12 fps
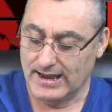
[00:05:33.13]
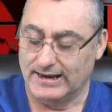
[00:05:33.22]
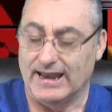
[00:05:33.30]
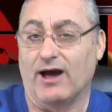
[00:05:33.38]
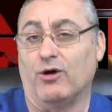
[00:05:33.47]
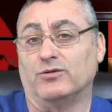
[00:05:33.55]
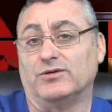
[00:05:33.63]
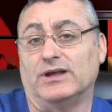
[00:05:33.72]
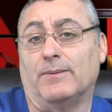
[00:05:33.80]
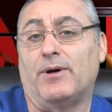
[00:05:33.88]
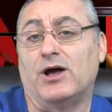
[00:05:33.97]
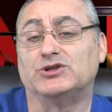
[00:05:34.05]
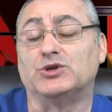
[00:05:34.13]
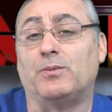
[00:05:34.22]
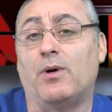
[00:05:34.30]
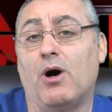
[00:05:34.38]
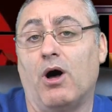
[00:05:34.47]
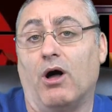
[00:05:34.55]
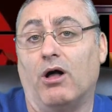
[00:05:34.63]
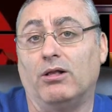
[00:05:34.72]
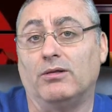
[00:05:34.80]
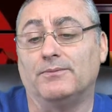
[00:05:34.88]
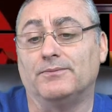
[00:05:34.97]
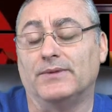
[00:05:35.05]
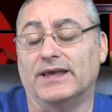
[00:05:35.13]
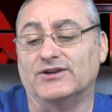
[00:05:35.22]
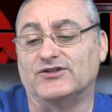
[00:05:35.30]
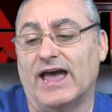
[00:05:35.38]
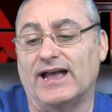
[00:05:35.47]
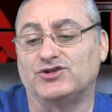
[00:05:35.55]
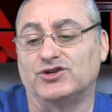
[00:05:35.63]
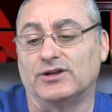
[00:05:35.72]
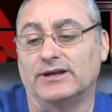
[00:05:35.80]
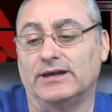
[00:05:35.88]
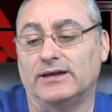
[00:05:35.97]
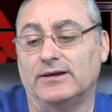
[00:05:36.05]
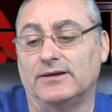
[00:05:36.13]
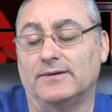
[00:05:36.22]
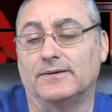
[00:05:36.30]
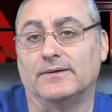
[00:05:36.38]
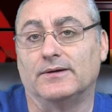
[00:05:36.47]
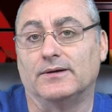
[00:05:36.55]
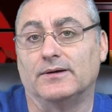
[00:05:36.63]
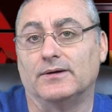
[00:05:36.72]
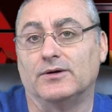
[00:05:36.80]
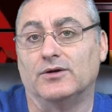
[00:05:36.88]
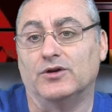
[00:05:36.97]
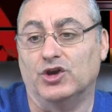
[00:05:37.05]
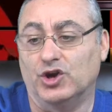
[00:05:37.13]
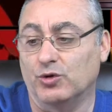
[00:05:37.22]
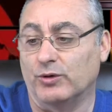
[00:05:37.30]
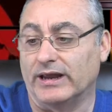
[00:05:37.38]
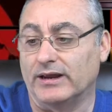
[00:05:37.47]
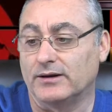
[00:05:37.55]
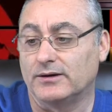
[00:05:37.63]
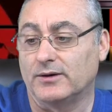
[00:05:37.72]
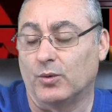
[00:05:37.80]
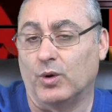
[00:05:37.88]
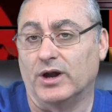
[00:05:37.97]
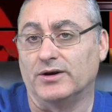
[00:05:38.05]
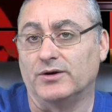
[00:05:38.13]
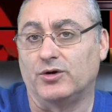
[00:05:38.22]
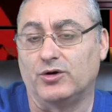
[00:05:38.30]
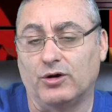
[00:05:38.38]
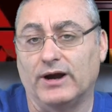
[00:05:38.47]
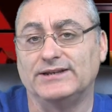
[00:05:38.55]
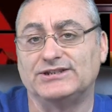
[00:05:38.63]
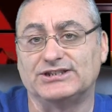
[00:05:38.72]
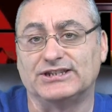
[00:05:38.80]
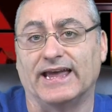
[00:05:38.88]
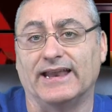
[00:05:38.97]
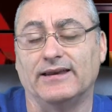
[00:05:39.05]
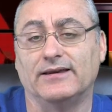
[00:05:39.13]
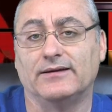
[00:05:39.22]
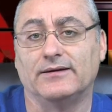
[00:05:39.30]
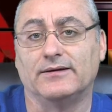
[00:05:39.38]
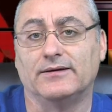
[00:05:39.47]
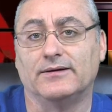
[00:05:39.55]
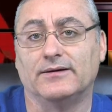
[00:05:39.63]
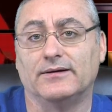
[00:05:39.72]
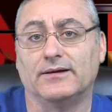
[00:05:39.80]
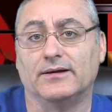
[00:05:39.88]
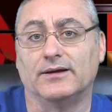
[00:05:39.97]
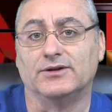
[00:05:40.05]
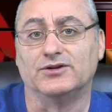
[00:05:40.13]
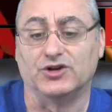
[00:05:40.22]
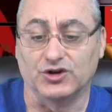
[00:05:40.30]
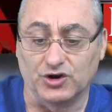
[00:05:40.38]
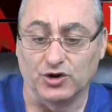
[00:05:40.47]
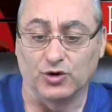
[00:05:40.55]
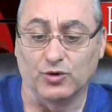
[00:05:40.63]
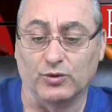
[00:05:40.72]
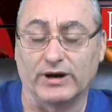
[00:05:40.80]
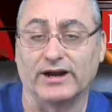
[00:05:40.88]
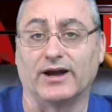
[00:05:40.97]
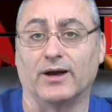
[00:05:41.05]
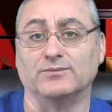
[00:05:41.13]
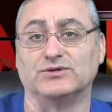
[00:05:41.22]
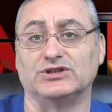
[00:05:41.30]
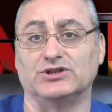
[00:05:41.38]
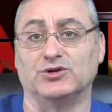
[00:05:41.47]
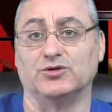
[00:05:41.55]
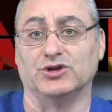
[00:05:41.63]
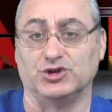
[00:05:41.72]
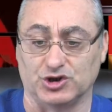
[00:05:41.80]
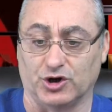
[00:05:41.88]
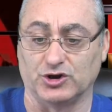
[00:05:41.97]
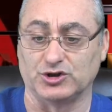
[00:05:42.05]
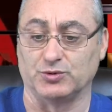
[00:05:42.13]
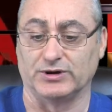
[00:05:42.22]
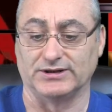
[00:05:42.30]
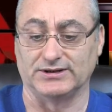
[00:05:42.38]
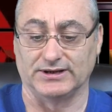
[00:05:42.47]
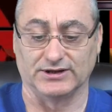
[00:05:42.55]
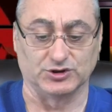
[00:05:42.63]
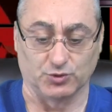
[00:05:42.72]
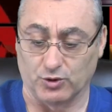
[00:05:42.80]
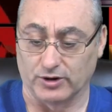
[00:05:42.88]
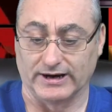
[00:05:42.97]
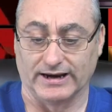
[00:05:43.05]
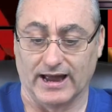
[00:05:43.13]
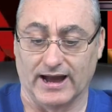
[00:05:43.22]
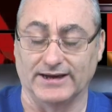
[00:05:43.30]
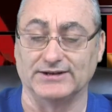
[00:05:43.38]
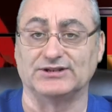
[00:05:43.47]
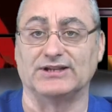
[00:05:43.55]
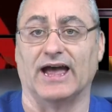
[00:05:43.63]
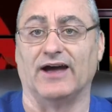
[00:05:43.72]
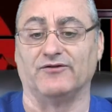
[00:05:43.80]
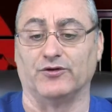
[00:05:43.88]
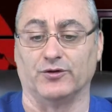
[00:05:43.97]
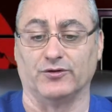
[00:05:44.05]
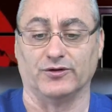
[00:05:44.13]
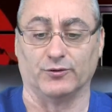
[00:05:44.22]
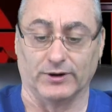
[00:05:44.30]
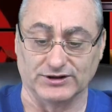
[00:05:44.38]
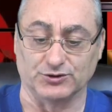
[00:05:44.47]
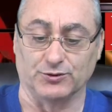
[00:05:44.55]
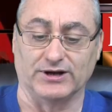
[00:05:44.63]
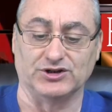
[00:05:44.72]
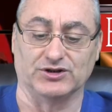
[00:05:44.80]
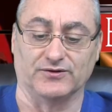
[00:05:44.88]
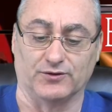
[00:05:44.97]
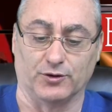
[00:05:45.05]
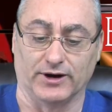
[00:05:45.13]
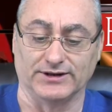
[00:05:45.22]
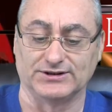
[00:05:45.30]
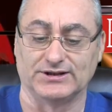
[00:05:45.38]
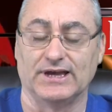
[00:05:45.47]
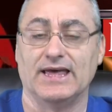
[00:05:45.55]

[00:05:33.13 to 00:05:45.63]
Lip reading: Now, the Apostle Paul is actually doing what Christ said to do when it comes to the church, when it gets organized after the resurrection of Christ.